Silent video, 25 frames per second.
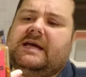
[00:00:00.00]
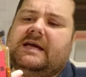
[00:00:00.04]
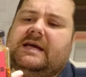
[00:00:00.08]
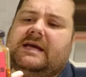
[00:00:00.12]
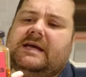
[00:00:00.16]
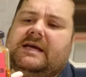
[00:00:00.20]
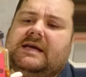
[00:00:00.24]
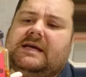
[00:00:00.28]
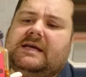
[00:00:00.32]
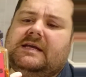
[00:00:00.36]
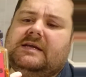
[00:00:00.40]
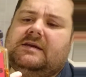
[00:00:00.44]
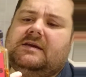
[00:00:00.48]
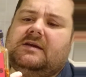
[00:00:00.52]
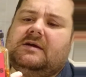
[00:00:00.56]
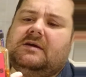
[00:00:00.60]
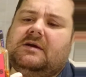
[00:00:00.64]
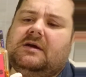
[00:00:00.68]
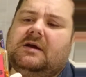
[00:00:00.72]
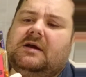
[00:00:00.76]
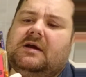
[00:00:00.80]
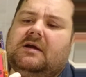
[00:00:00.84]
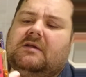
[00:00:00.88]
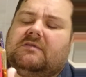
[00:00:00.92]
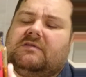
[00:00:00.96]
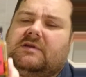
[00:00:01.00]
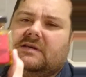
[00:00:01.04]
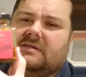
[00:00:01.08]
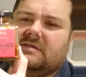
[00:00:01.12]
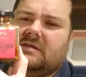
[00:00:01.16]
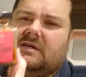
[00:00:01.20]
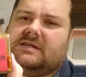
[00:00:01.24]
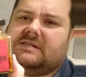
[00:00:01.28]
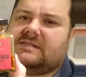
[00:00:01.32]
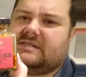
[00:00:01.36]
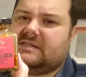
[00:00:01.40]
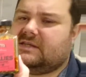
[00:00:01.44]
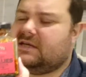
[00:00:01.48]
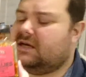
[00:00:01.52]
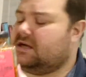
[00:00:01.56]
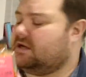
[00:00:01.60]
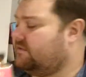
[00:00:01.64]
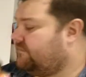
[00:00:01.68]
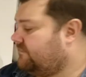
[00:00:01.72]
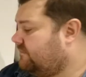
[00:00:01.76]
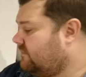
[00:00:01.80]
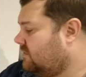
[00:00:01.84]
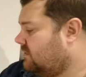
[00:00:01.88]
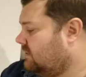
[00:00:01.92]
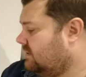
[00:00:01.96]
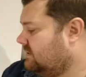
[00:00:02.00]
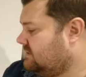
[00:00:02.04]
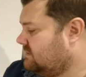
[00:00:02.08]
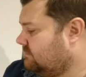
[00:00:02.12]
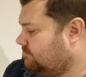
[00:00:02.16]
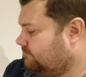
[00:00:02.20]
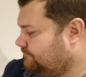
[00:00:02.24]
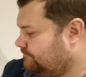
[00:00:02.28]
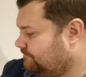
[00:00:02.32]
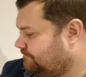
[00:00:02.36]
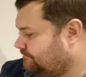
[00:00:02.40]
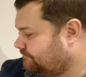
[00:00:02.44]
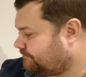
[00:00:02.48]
in things like stir fries.